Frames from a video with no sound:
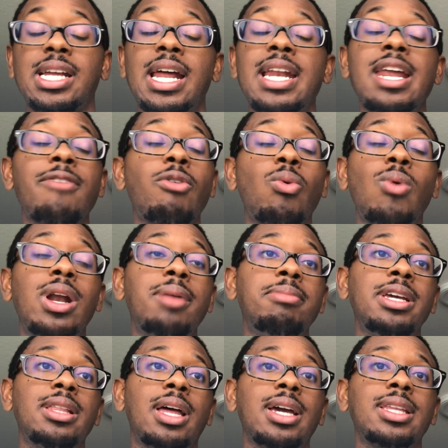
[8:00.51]
and I never want to
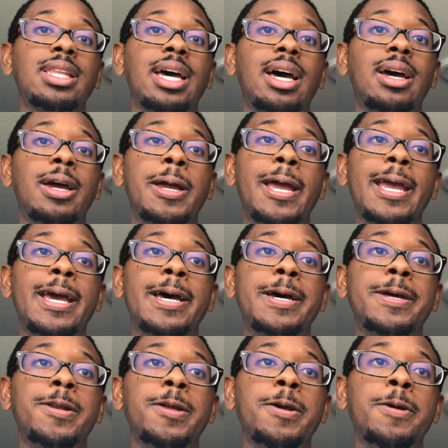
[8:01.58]
be like that.
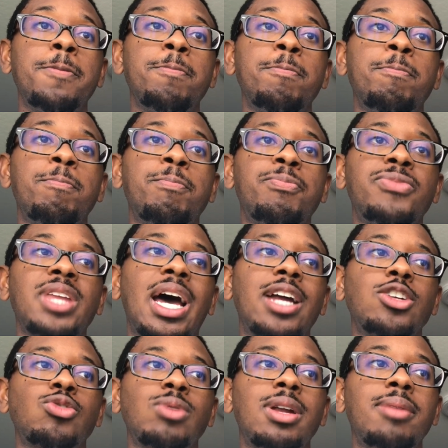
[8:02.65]
And I
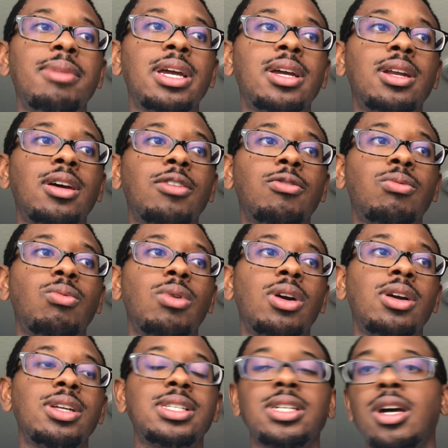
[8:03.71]
just want to make enough where
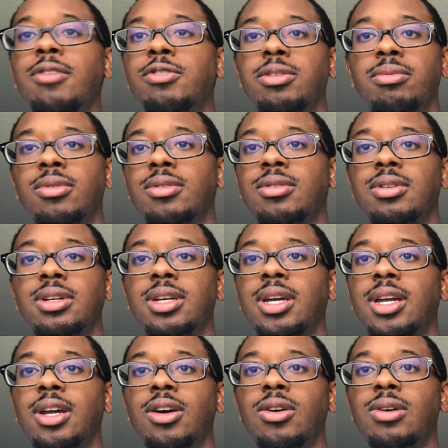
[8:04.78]
it's comfortable, you
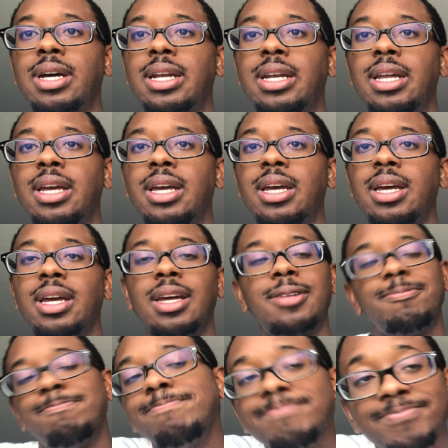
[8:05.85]
know. And and
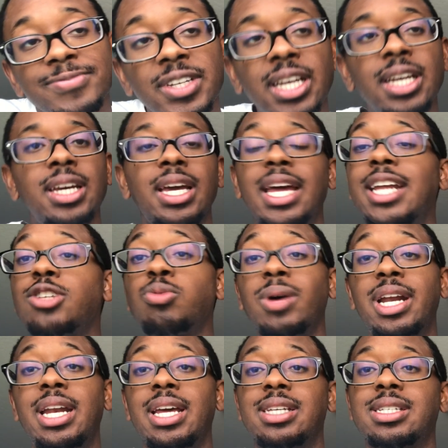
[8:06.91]
it is what
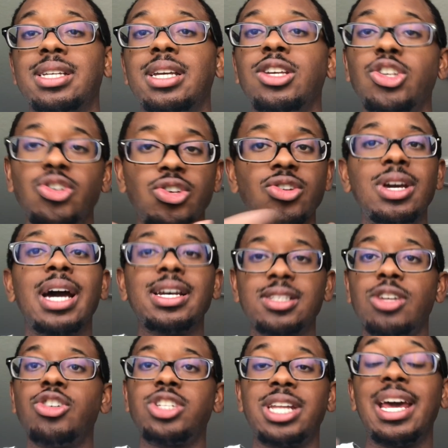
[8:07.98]
it is. You you guys
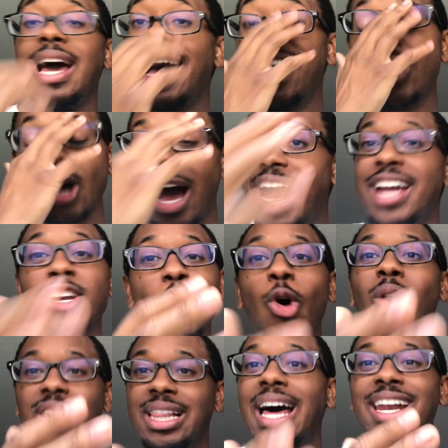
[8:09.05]
understand. I know I
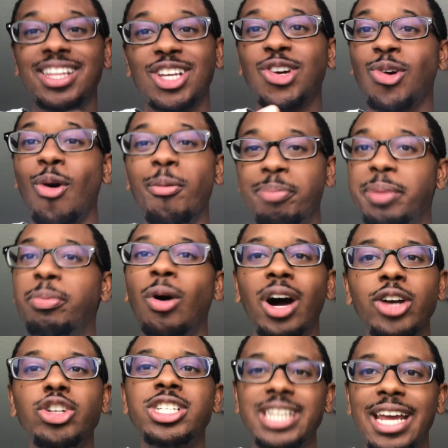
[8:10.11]
know a lot of the grown people
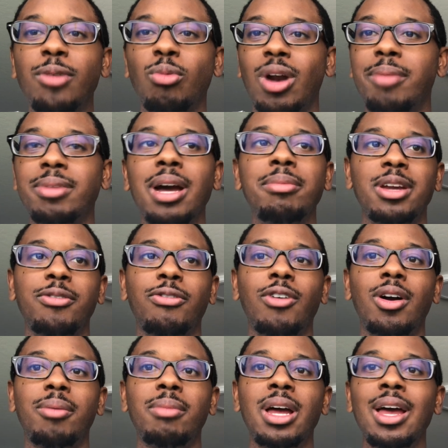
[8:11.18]
understand where I'm coming
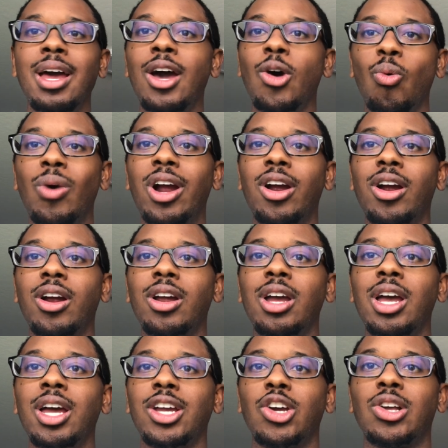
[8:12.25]
from. Where
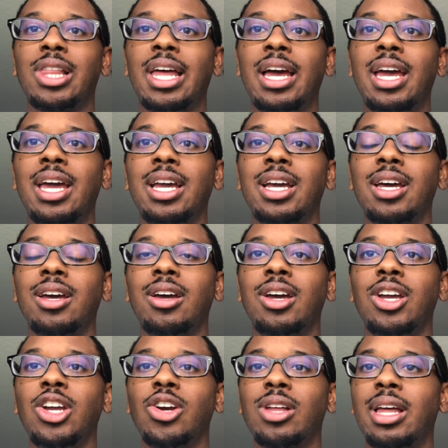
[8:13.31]
you're like
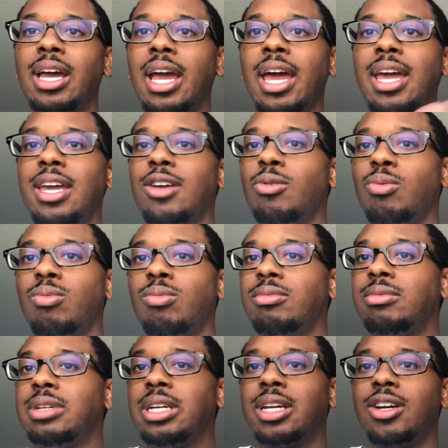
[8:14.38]
you're like, hey,
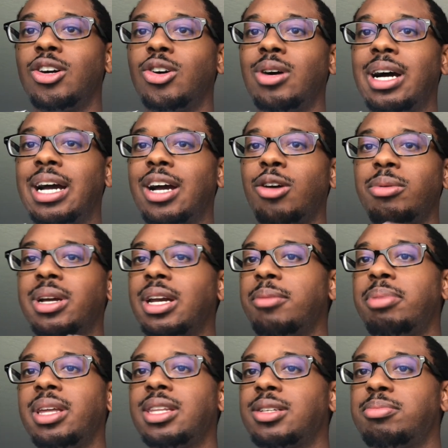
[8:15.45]
you know, how are we gonna
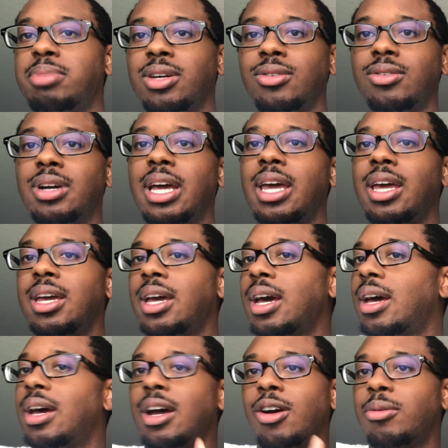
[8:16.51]
pay this bill? Hey,
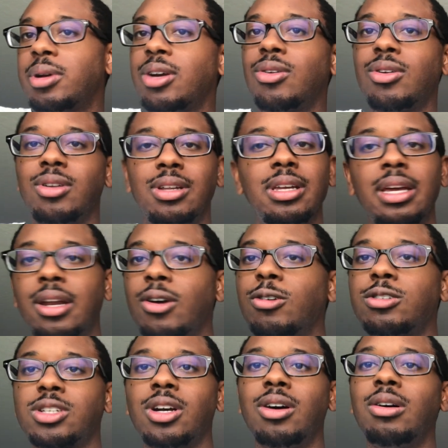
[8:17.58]
how are we gonna, you know?
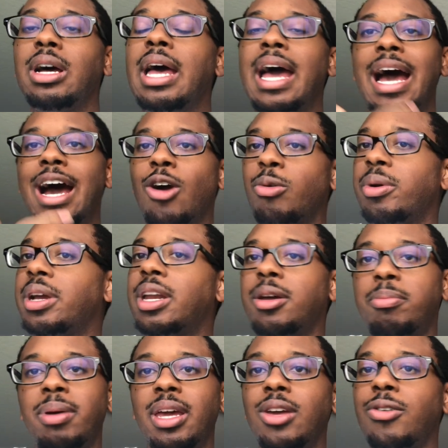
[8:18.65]
So how are we gonna
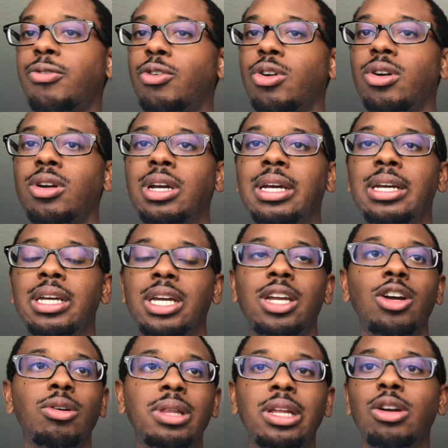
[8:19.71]
pay for you
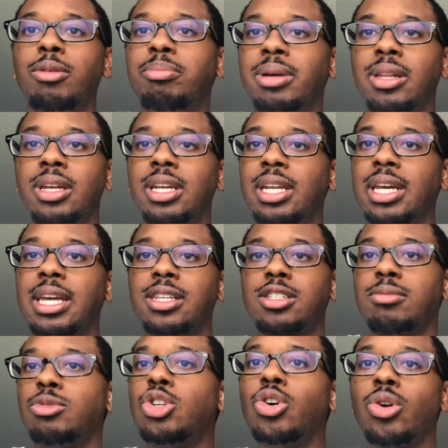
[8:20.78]
know little Billy to get
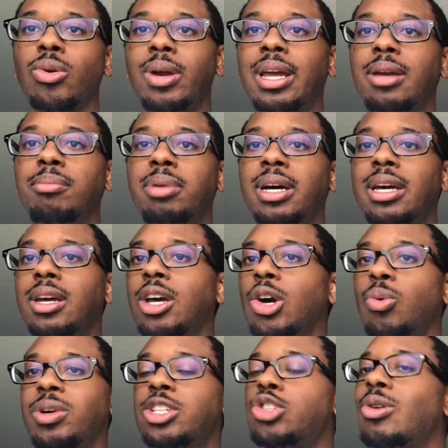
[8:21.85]
some tutoring, but
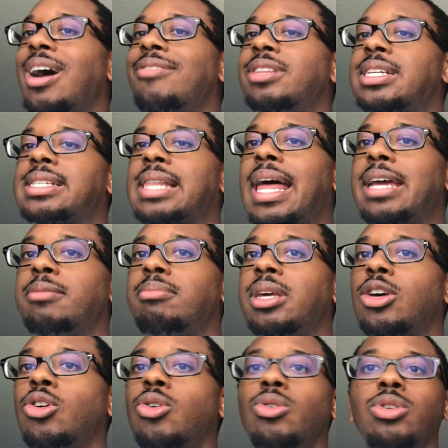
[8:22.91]
we still have this light
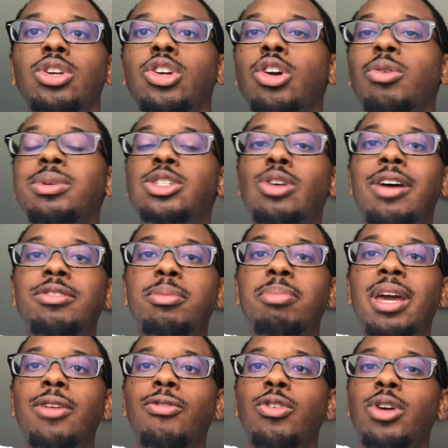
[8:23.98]
bill. You know, we still have to
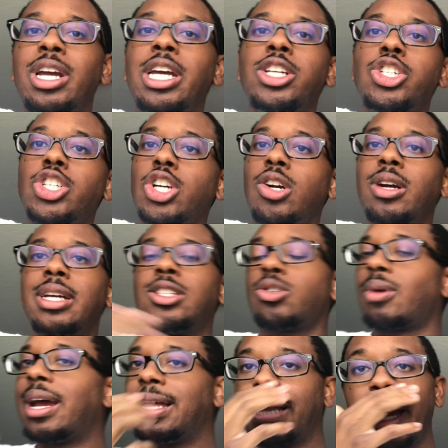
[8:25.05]
pay for insurance,
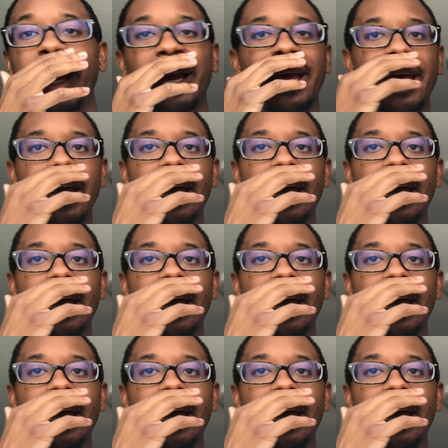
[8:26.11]
right? Like